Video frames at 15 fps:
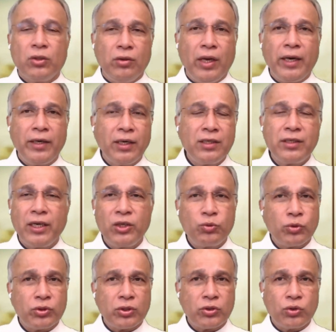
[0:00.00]
United States
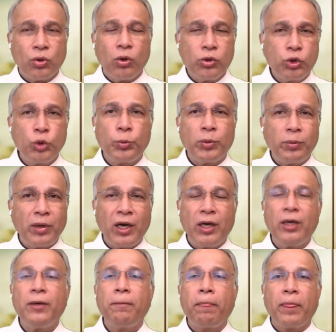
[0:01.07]
was a sole
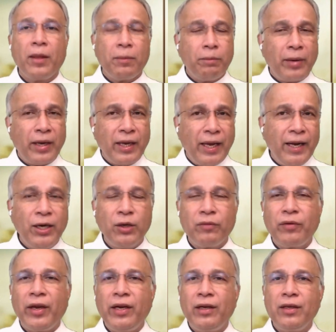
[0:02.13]
superpower. By end
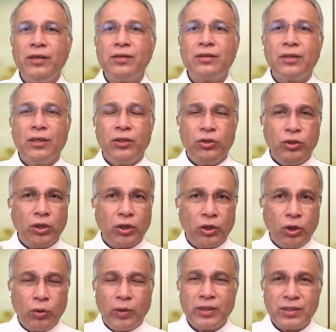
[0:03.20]
of 80s,
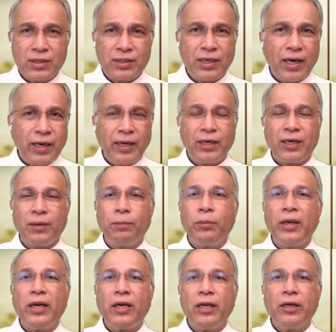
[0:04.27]
the USSR had
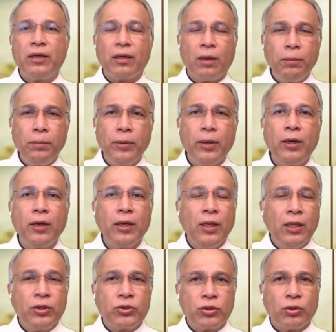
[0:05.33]
completely crumbled.
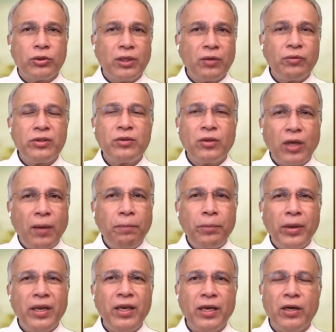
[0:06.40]
So there was a
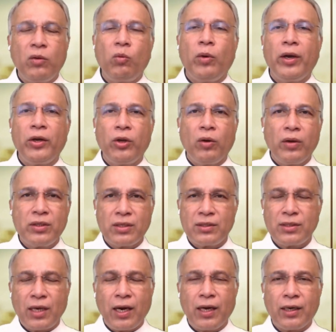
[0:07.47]
period where
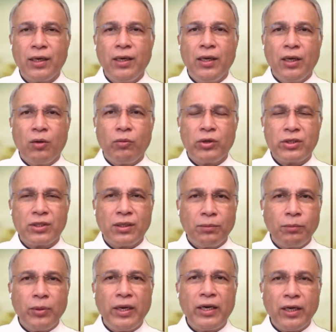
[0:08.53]
USSR was
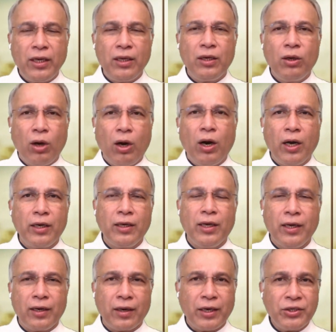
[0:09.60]
completely gone
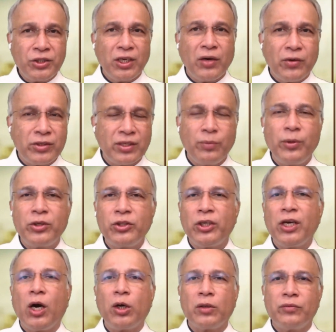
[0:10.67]
and Russia was
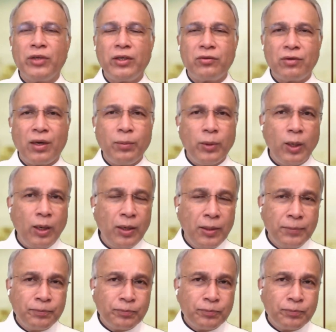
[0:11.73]
emerging out of that rubble,